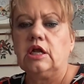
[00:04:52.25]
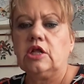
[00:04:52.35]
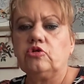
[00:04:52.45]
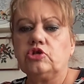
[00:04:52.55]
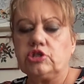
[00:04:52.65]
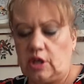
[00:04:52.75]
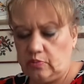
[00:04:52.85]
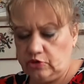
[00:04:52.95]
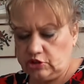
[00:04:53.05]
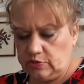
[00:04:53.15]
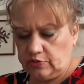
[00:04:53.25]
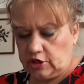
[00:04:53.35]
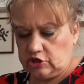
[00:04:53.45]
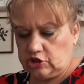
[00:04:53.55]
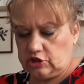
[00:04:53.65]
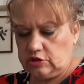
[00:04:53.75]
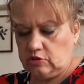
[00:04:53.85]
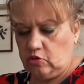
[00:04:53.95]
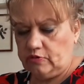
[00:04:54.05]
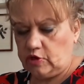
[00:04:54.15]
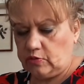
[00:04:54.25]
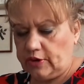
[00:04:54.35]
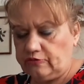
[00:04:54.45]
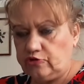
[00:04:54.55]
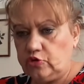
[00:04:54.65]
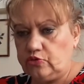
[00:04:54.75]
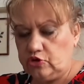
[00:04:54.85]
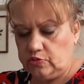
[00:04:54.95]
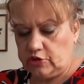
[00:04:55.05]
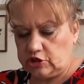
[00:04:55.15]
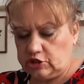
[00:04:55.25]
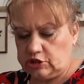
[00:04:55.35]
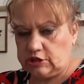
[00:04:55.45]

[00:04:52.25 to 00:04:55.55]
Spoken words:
Larousse beauty brush. Oh, we've got quite a few beauty brushes.